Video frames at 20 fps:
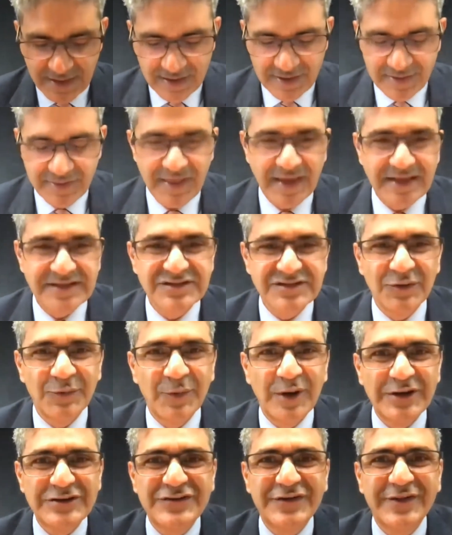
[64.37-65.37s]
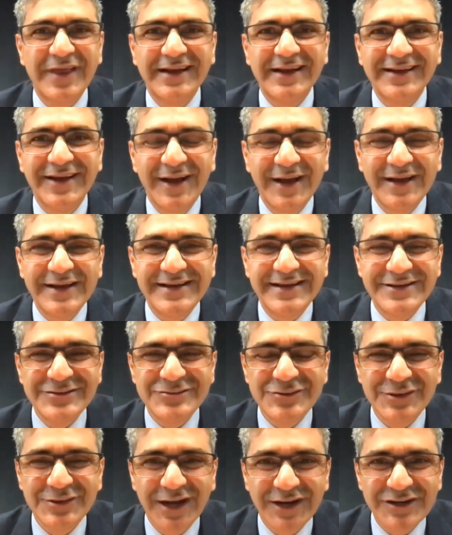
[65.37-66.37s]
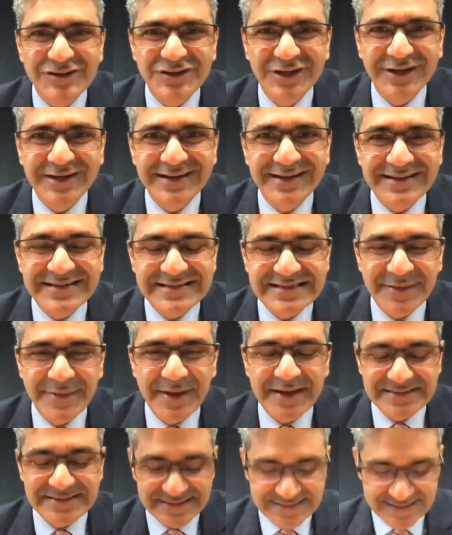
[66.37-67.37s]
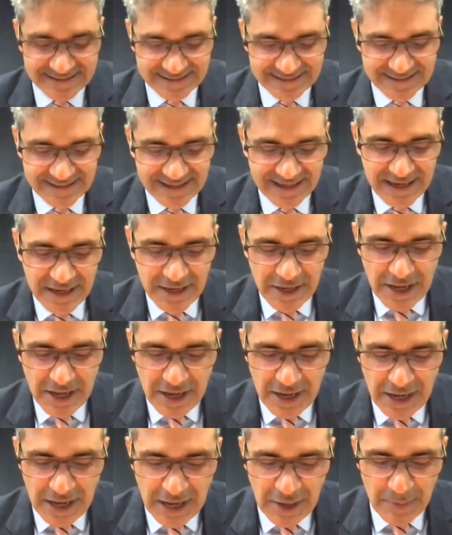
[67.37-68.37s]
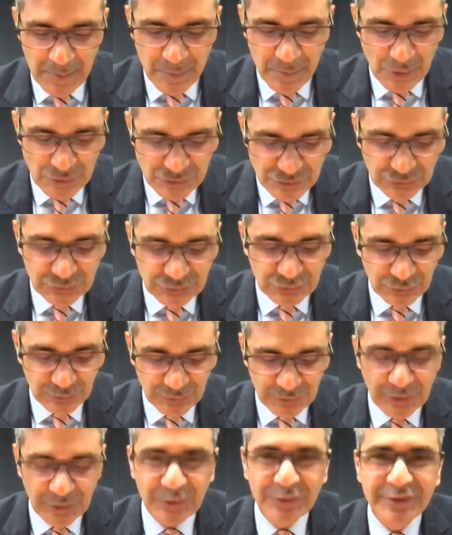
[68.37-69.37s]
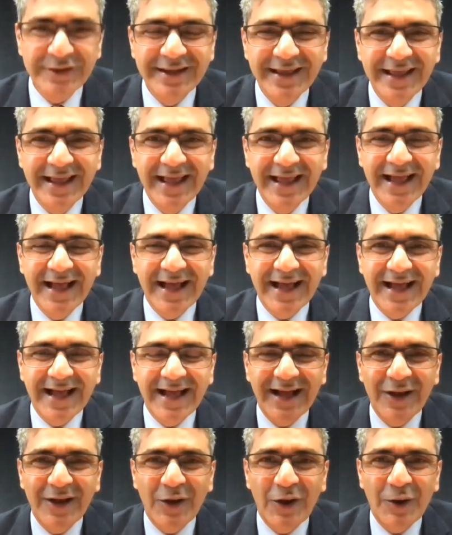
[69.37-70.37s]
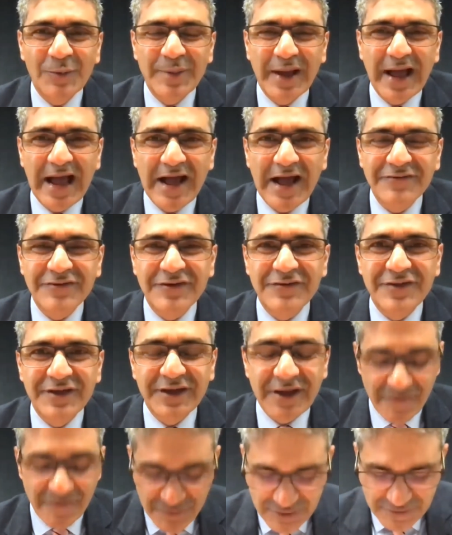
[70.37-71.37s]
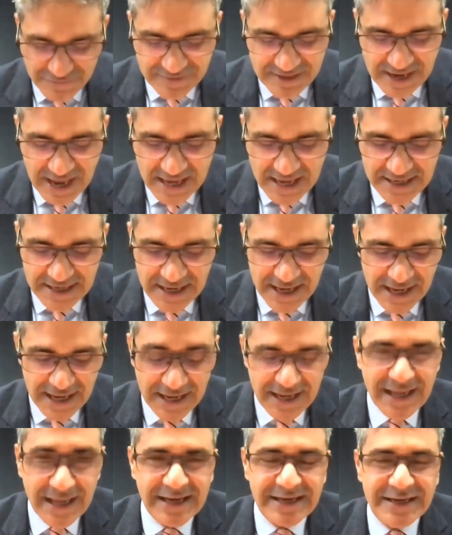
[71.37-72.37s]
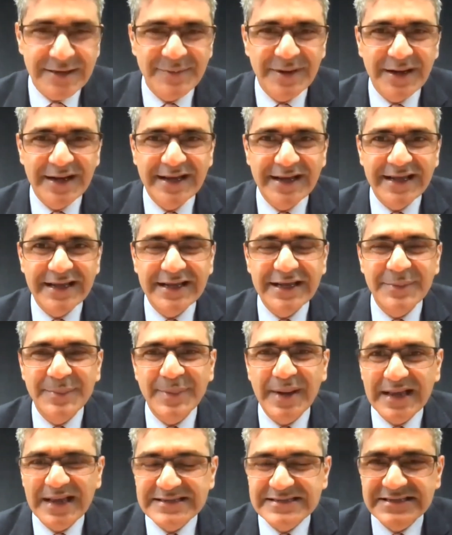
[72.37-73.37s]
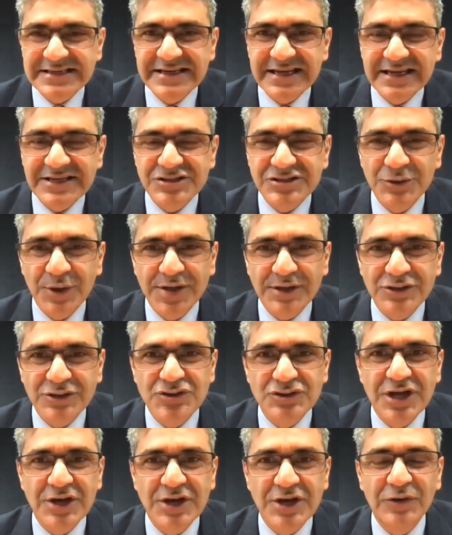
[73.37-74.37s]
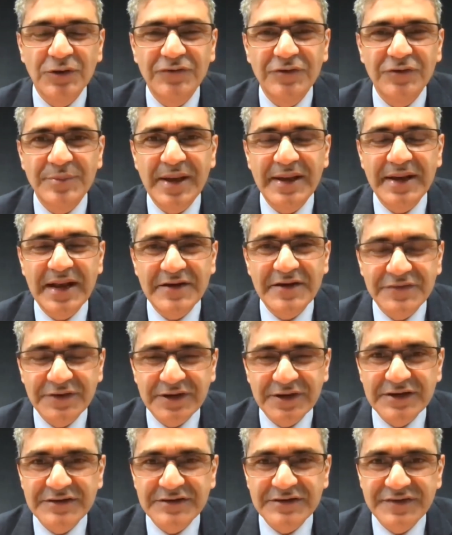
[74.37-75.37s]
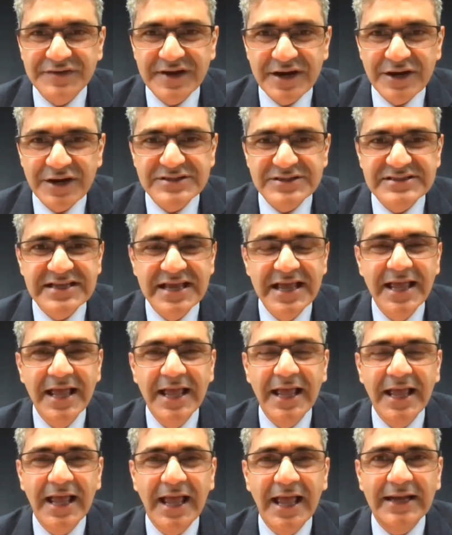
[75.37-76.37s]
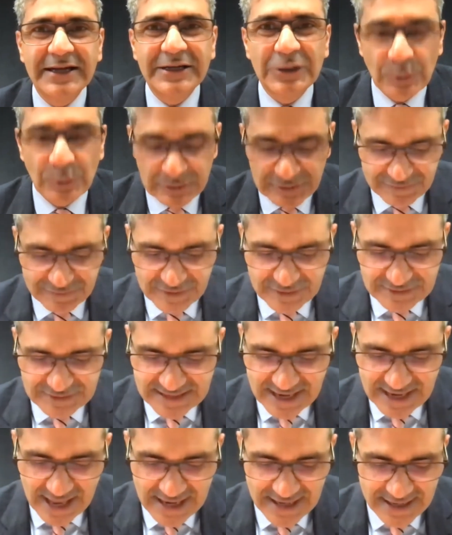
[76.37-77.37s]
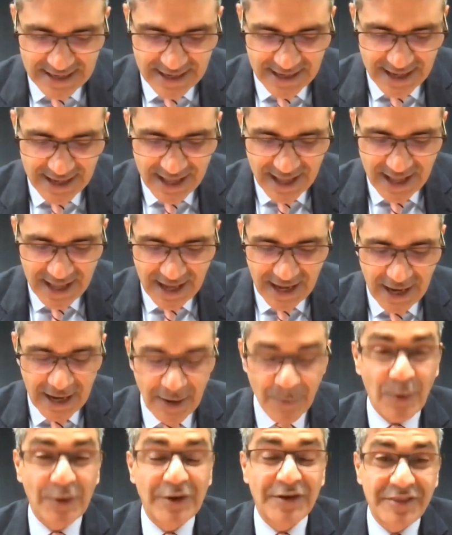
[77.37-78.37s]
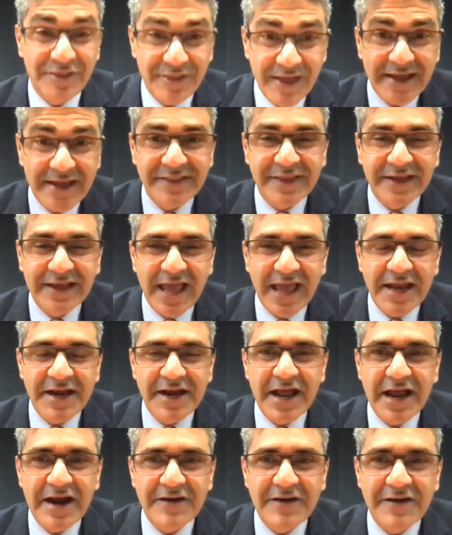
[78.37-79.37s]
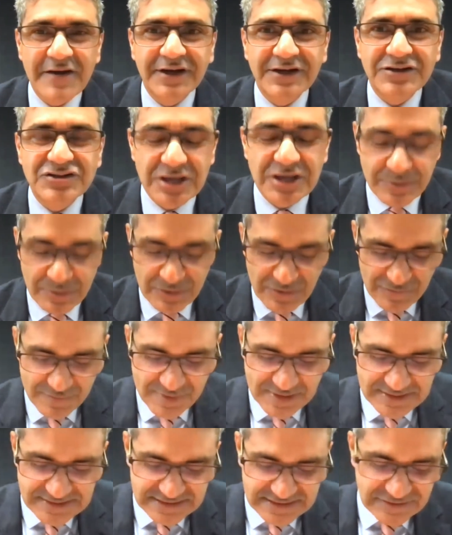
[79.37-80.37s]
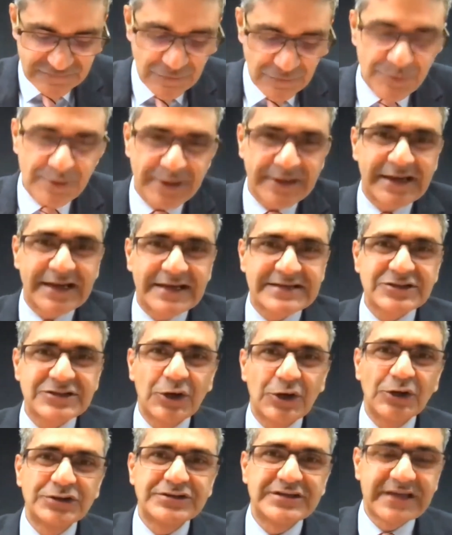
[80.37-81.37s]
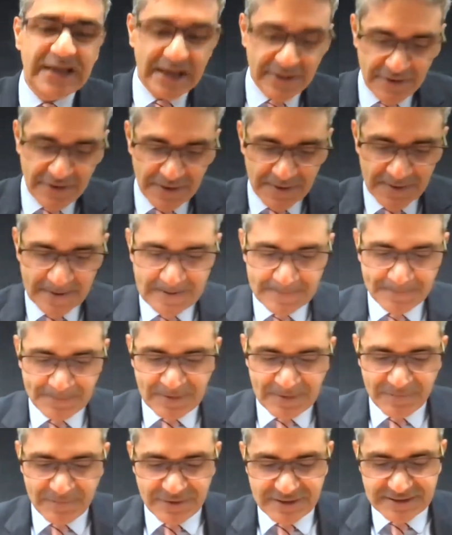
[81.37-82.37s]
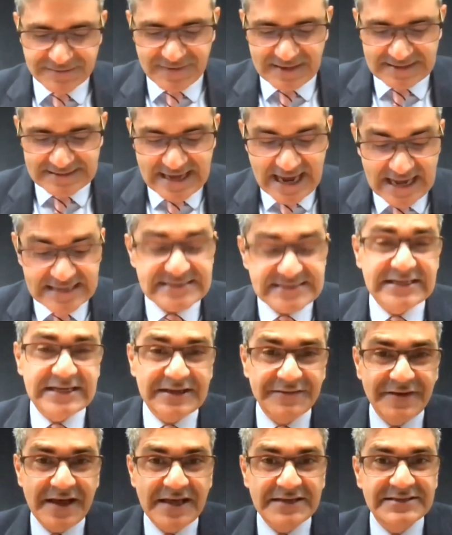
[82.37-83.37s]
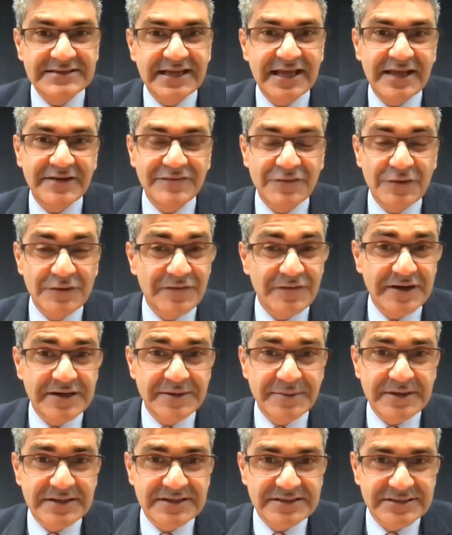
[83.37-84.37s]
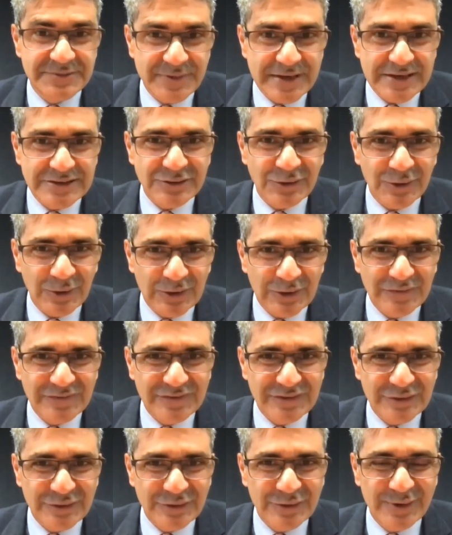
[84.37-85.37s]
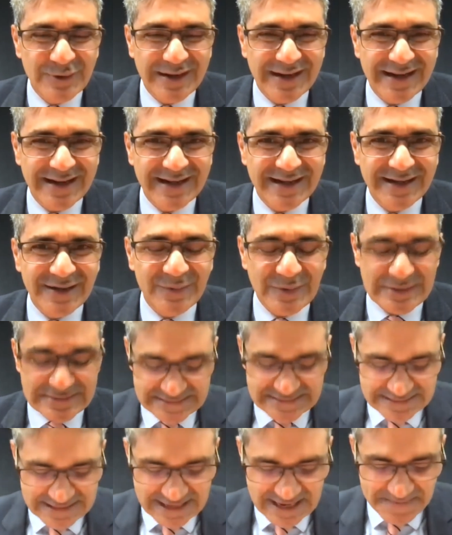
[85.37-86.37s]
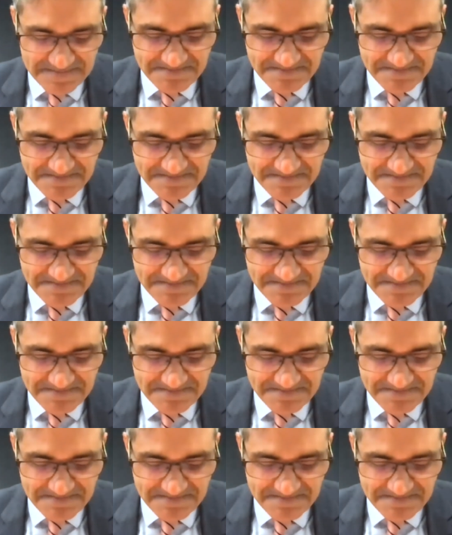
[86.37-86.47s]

Thanks so much for that kind introduction, Sébastien. Bonjour tout le monde. On behalf of the Government of Canada and in my capacity as Director General for Pan-African Affairs at Global Affairs Canada, I want to thank the Canada-Africa Chamber of Business for bringing us all together for this fantastic event and for inviting me to speak to all of you once again.